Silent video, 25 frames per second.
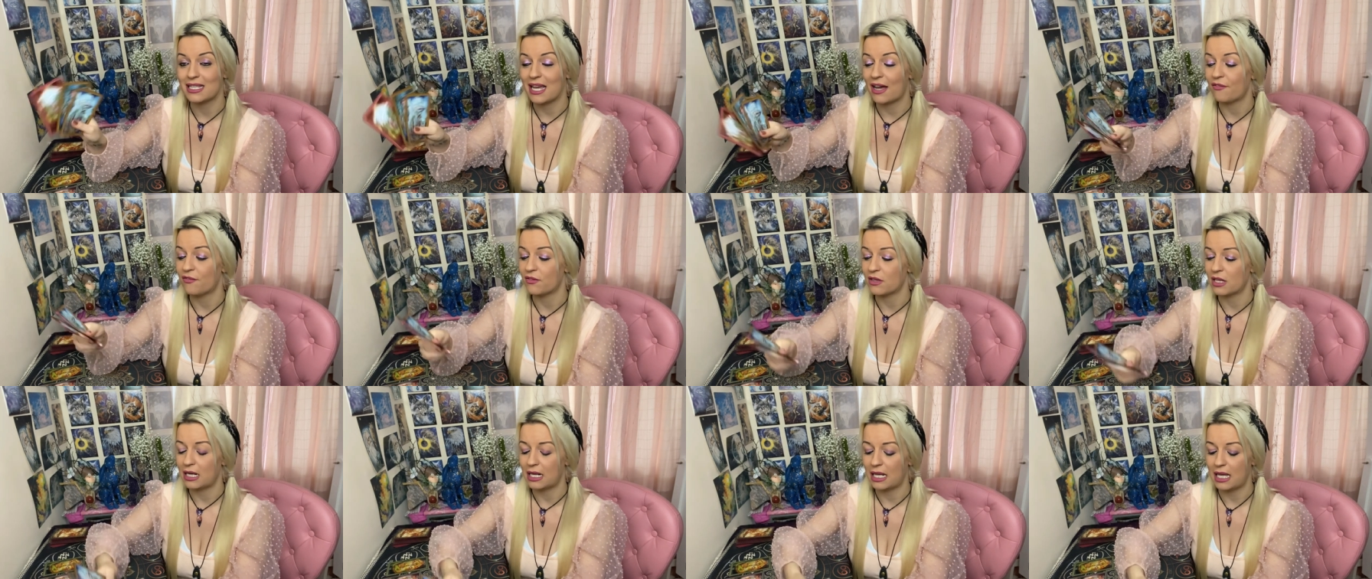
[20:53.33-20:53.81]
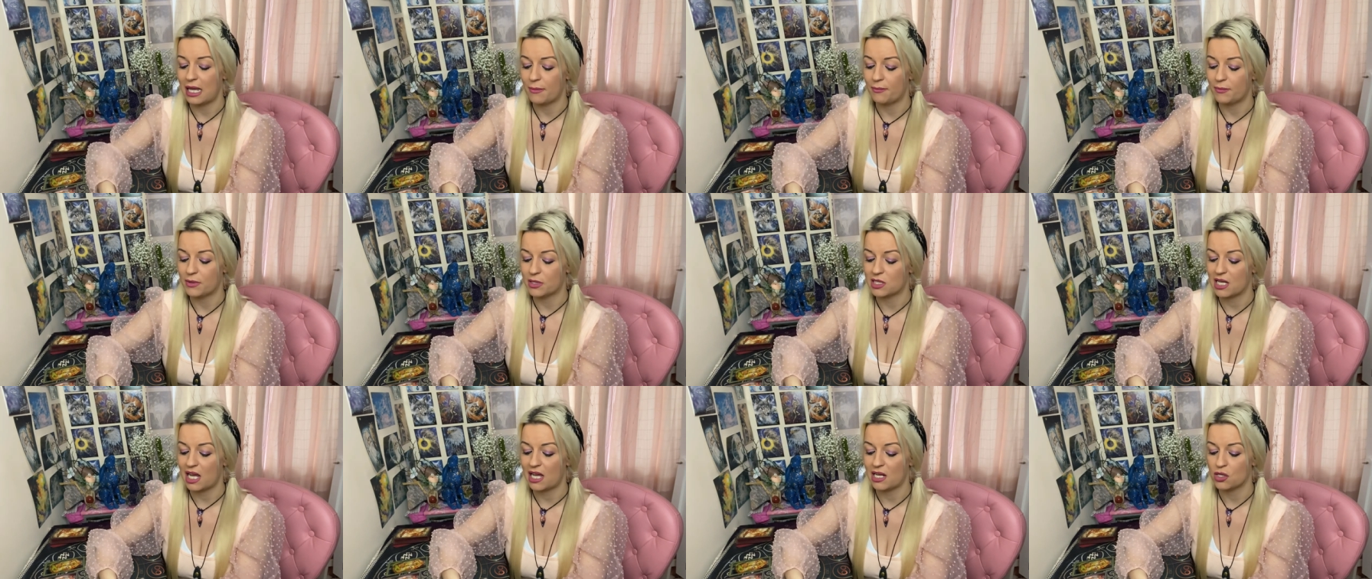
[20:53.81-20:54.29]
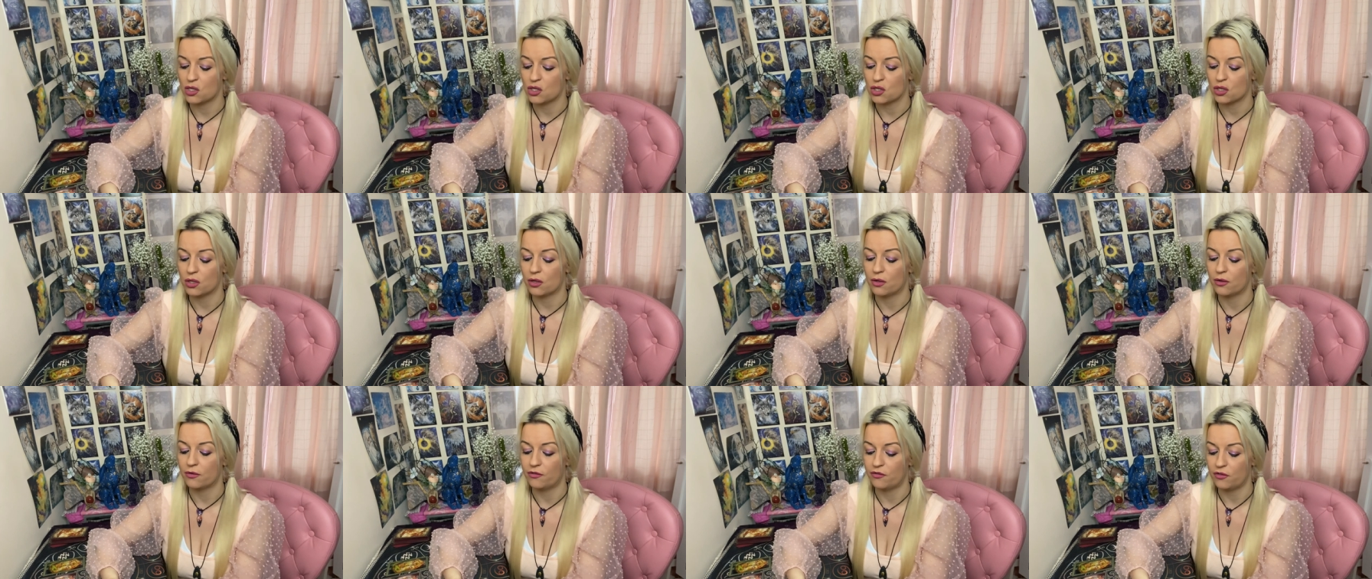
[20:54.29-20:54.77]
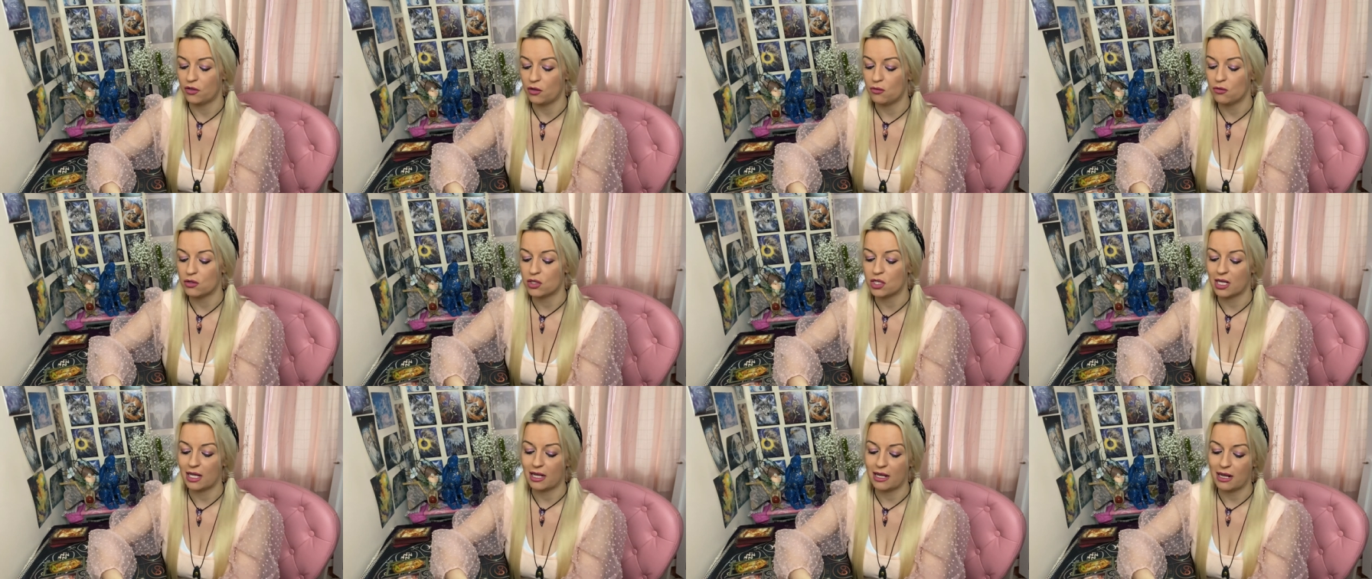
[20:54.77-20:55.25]
definitely a potential
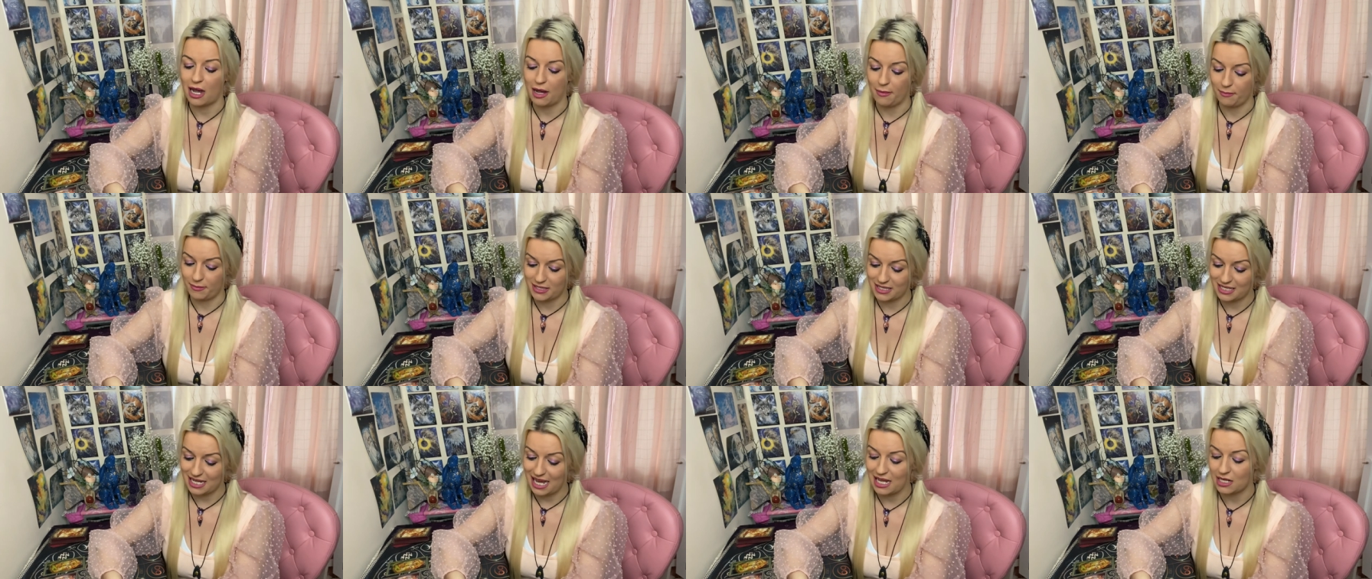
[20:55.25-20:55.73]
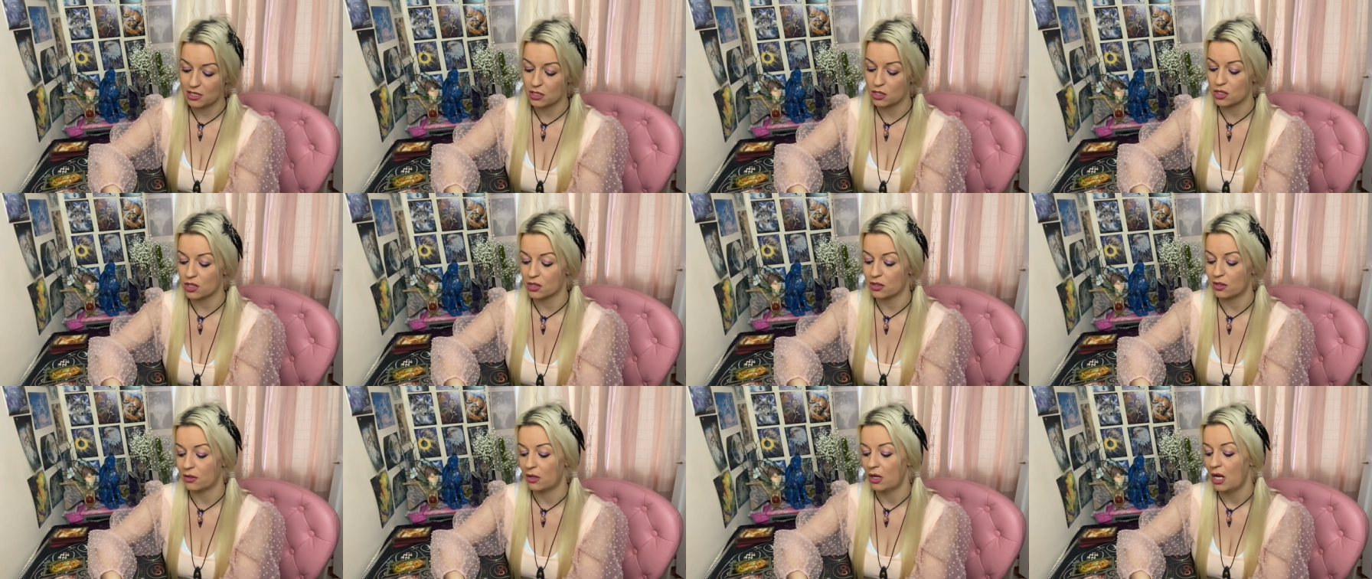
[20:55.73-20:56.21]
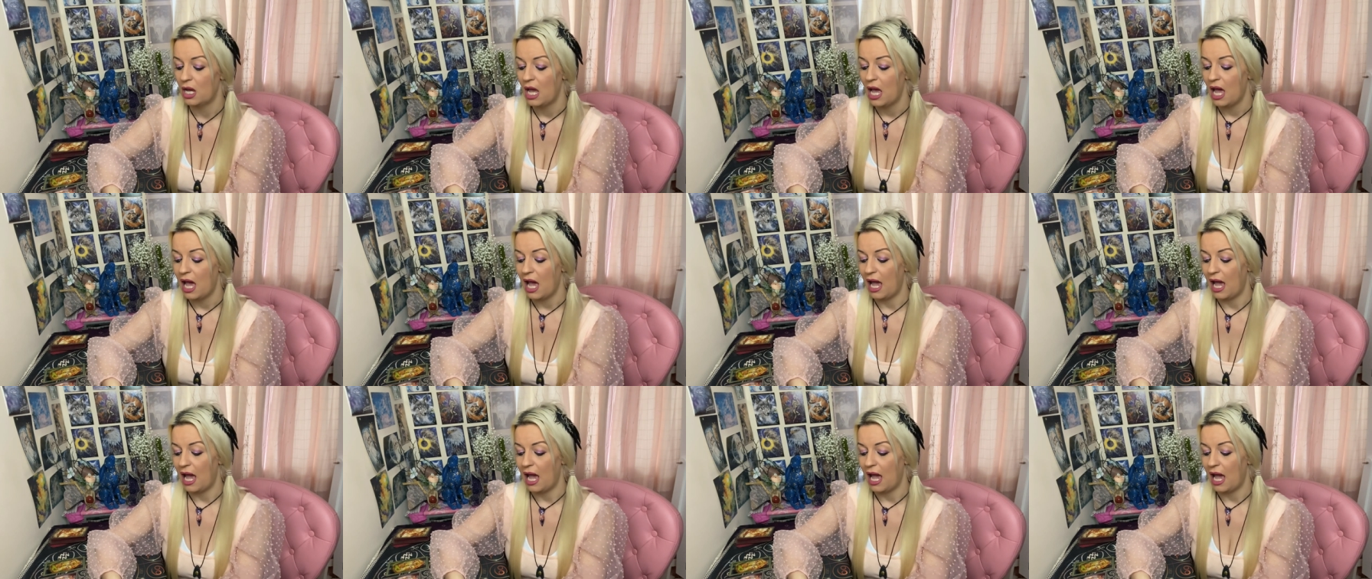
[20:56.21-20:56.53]
future, a potential